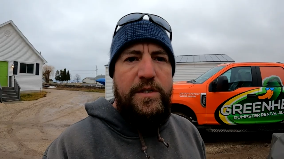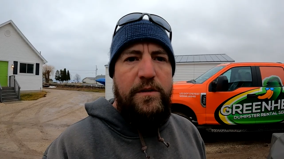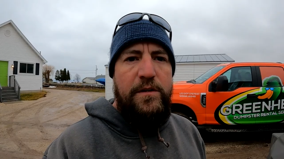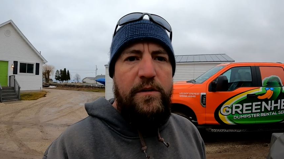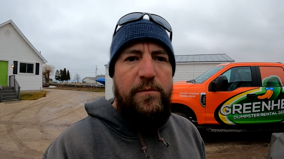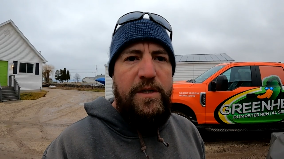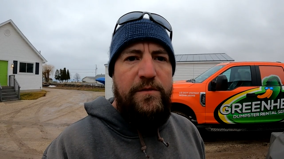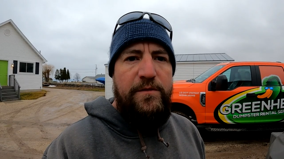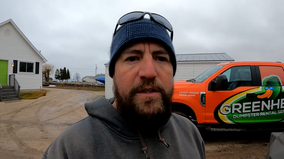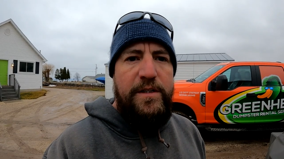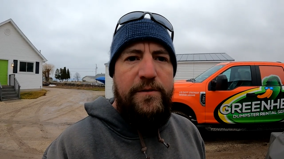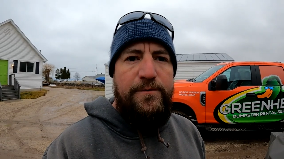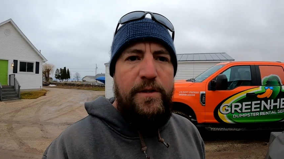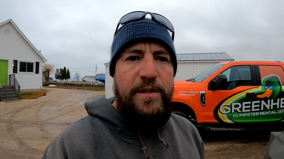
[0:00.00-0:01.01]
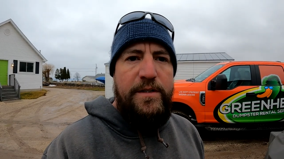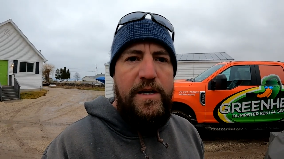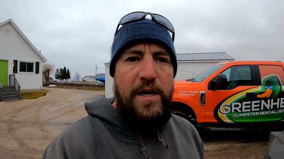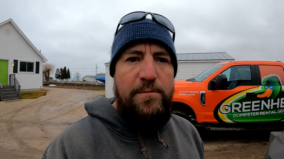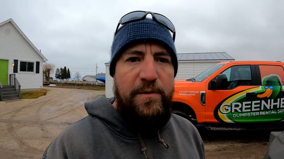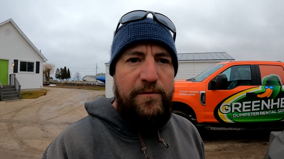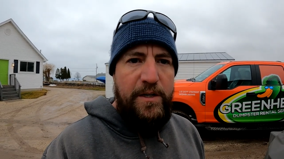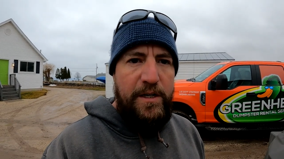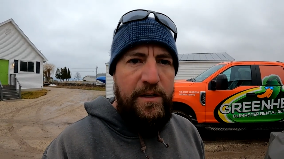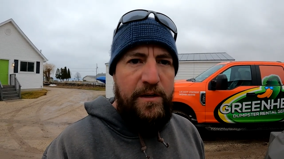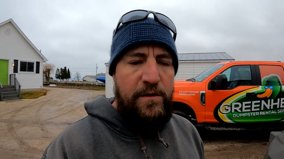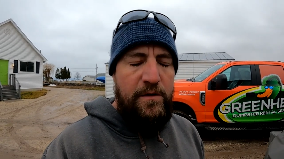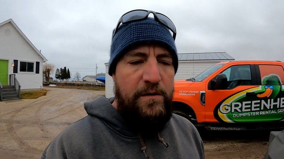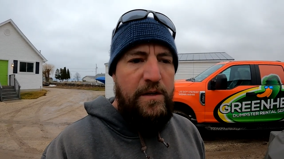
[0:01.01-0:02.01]
was a little bit of a different type of
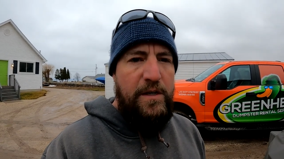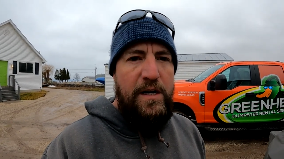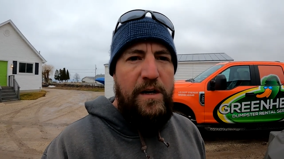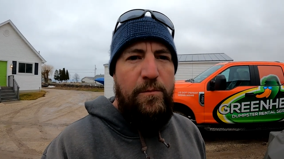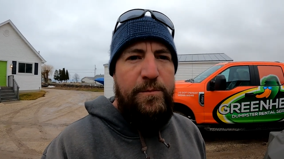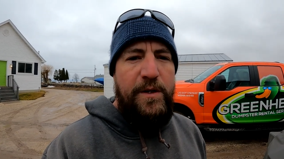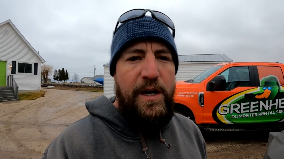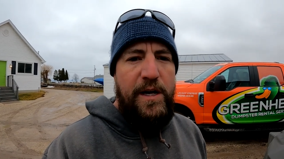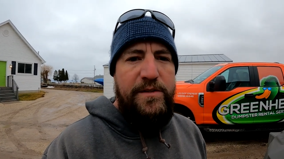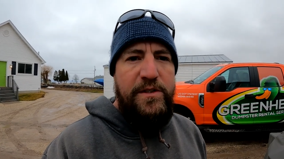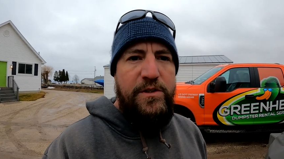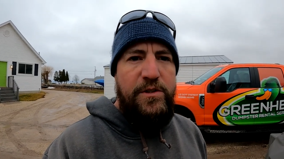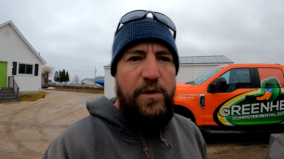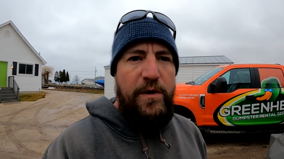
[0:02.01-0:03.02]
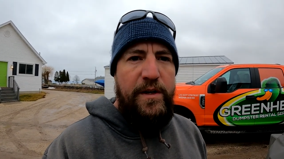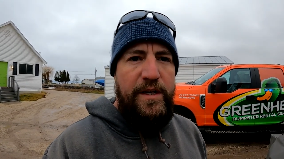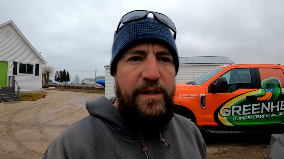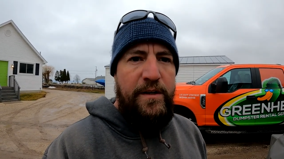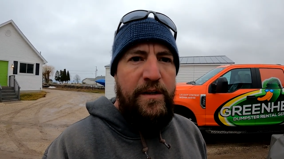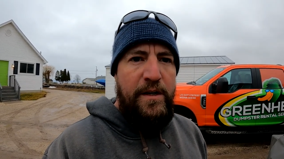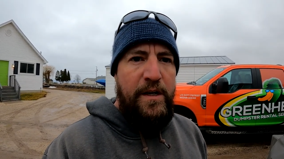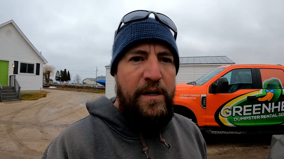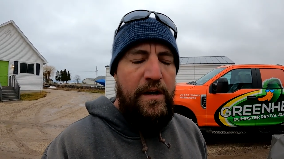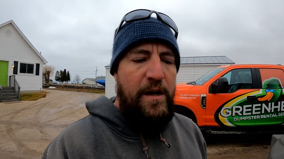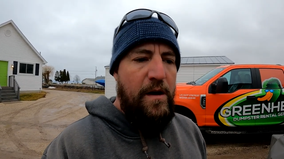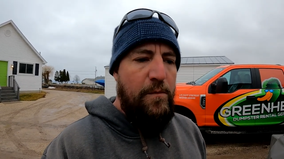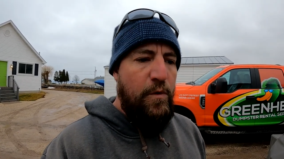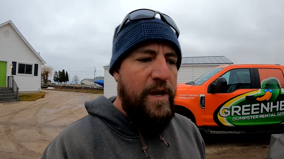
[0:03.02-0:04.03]
video and I hope you guys enjoyed it.
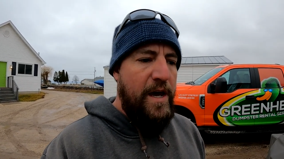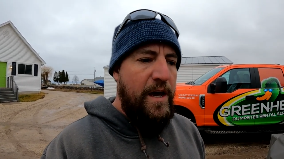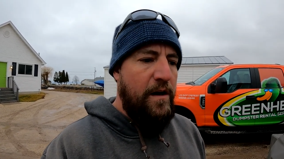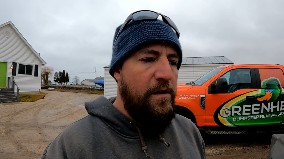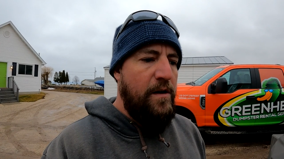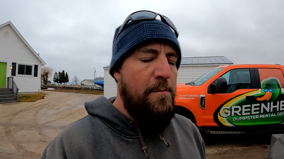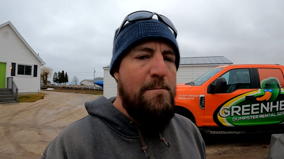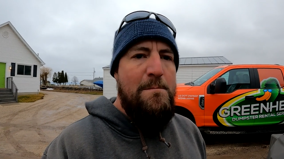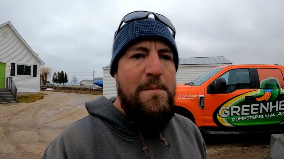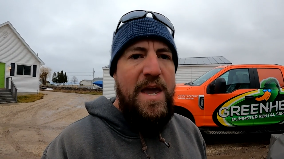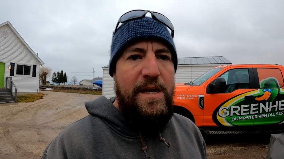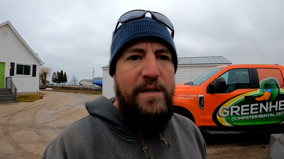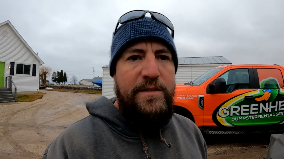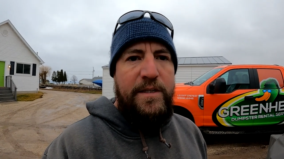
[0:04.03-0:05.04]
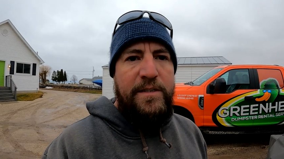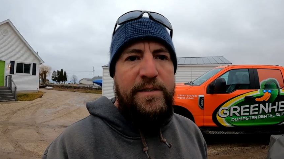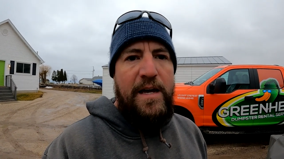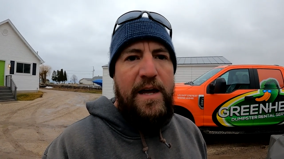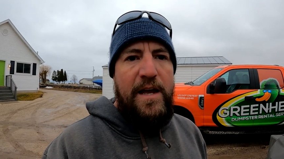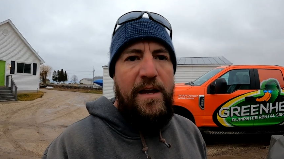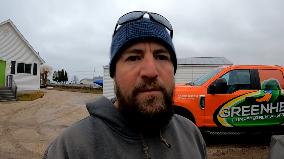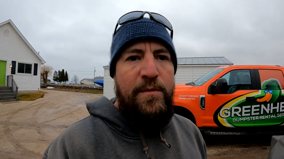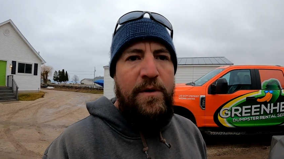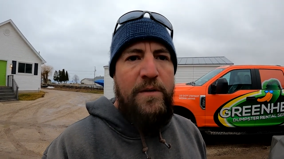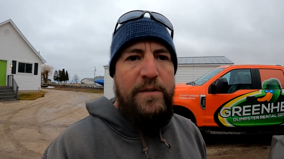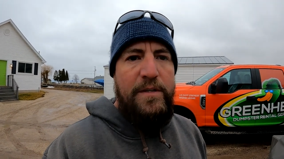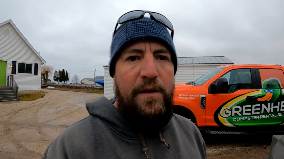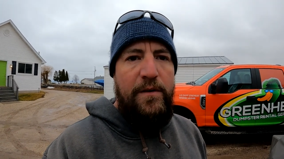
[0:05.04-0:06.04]
Um, we had an amazing time
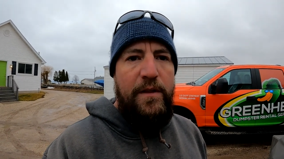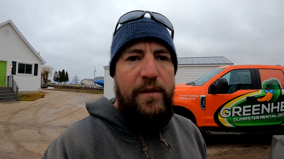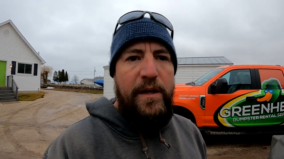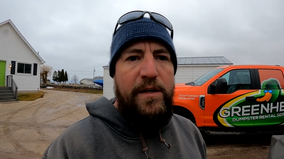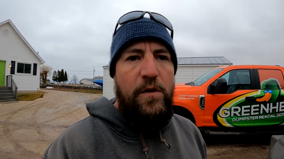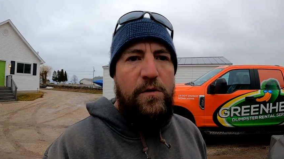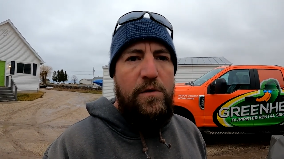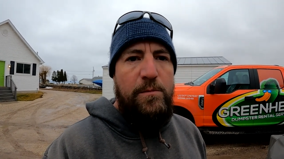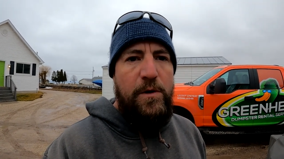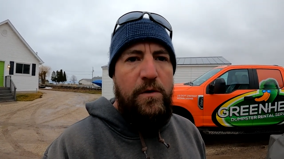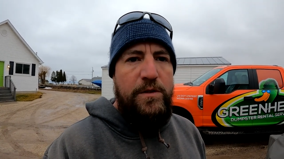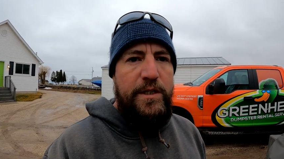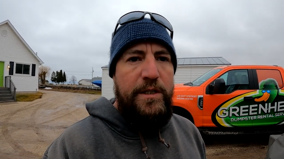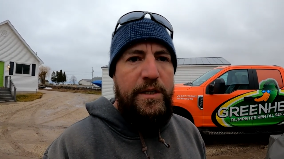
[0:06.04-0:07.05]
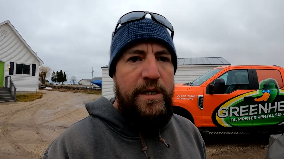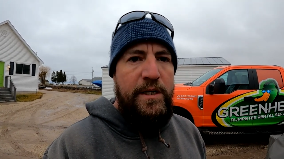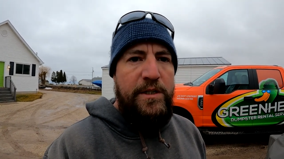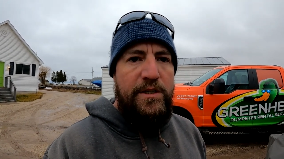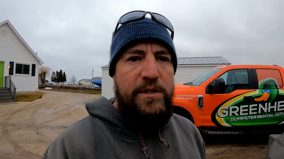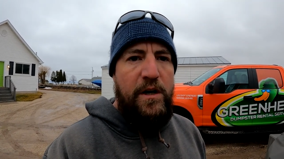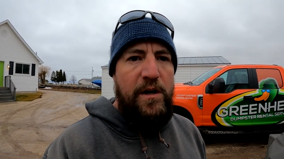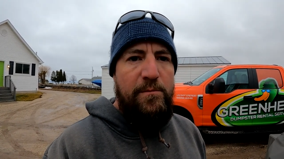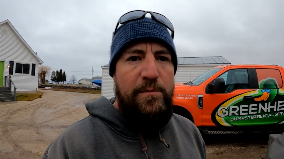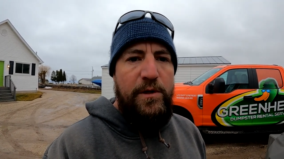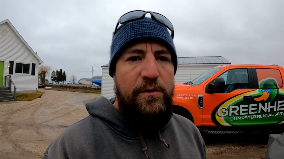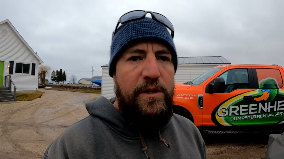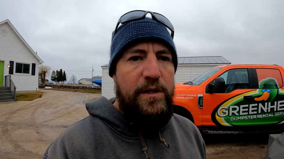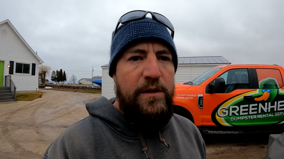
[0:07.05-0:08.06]
down at Lake Okoboji and just caught
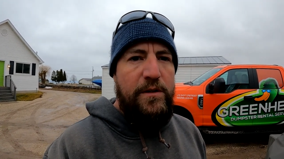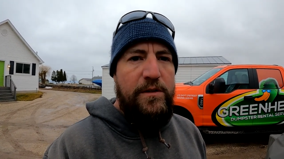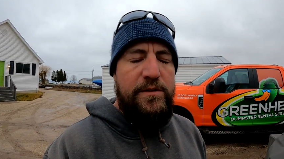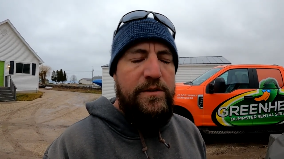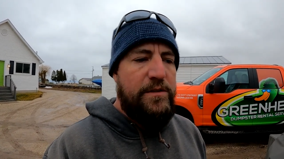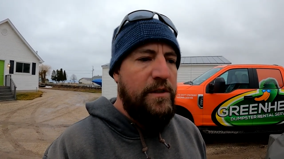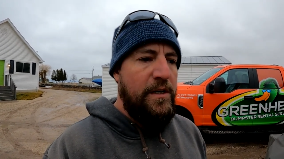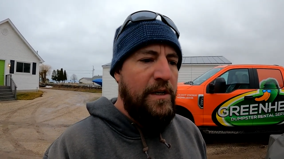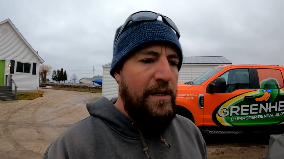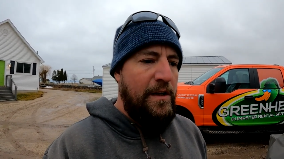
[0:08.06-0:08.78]
bluegills